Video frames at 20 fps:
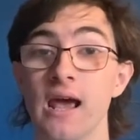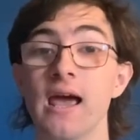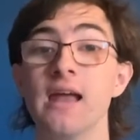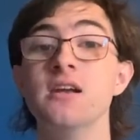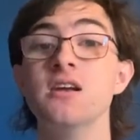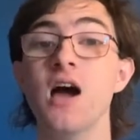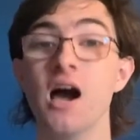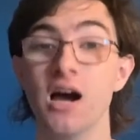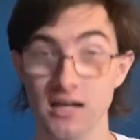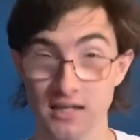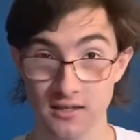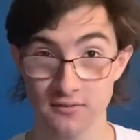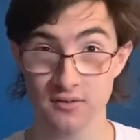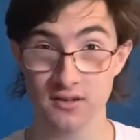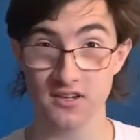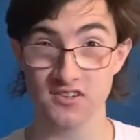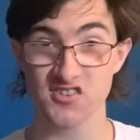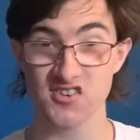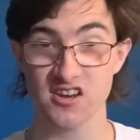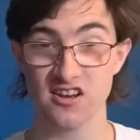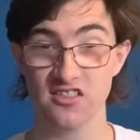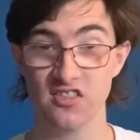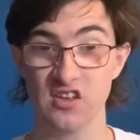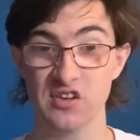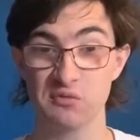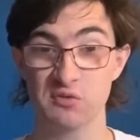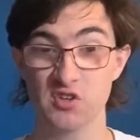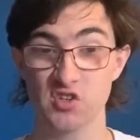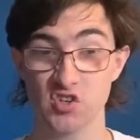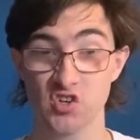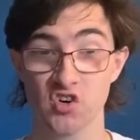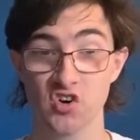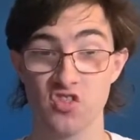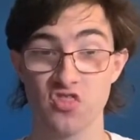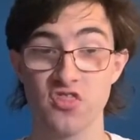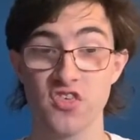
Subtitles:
and not giving us anything in return?